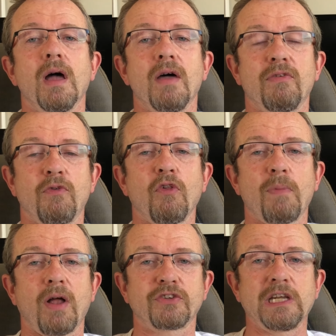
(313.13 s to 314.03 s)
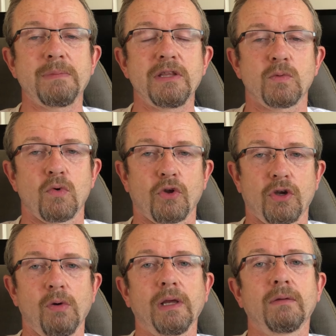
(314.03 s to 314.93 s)
Uh, the fourth part's going to be the water
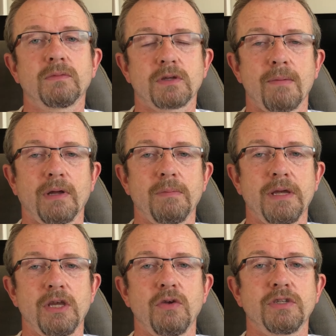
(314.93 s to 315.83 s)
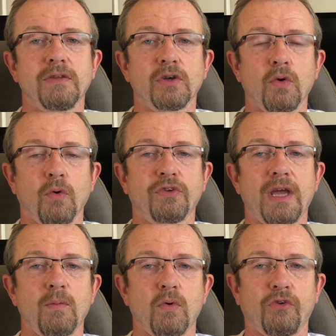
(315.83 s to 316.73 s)
cooling. So I'm going to be using the
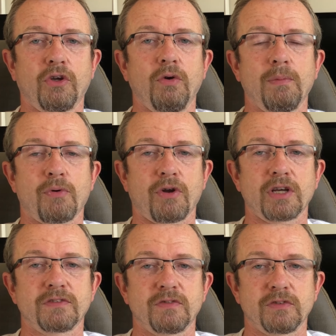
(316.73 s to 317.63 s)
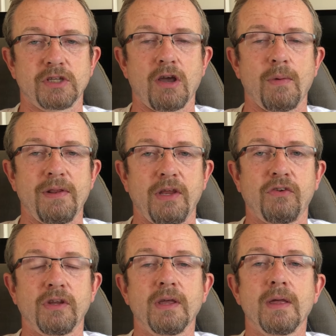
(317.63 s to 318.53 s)
Corsair water cooling products to go in
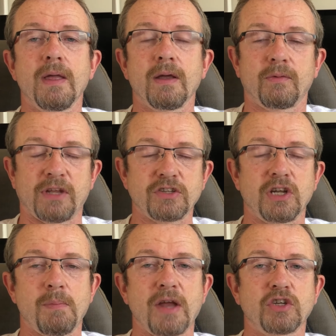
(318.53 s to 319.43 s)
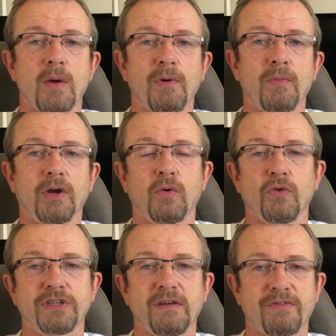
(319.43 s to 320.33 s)
this because that's going to match up with my
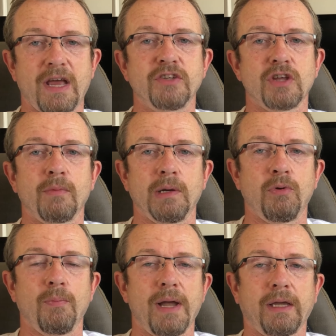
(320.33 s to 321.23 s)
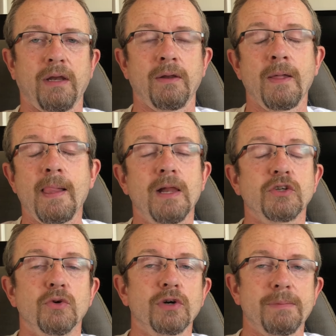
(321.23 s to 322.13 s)
Corsair fans that I'm going to put back in.
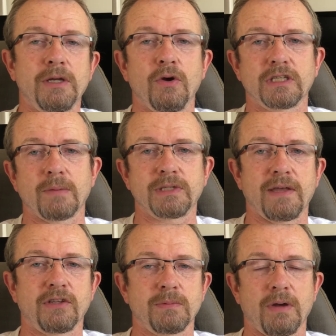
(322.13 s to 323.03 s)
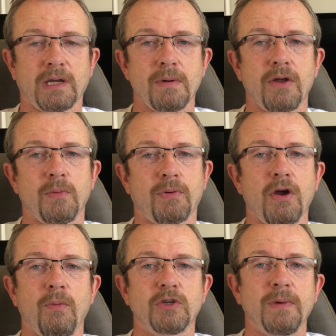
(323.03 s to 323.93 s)
It's all going to be hooked up together to my Commander
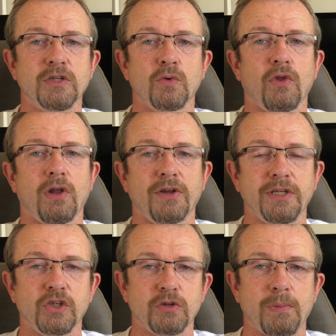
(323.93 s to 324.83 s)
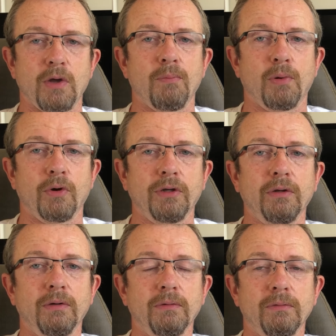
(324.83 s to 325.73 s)
Pro, which means all the lighting should be on point.
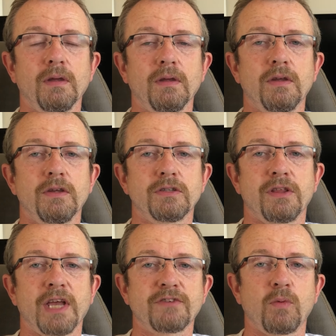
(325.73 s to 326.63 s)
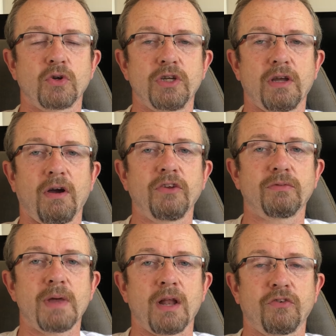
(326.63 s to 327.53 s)
So thanks for watching
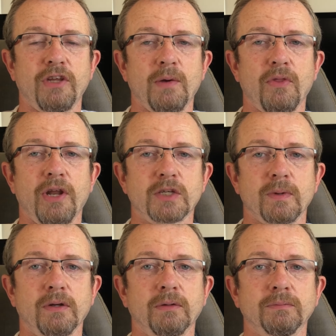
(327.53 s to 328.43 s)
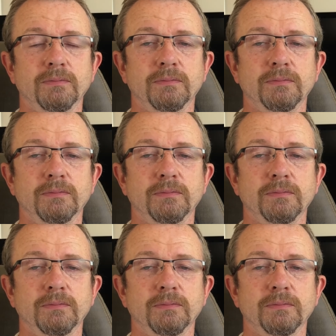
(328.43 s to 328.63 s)
guys, and I'll see you on the next one.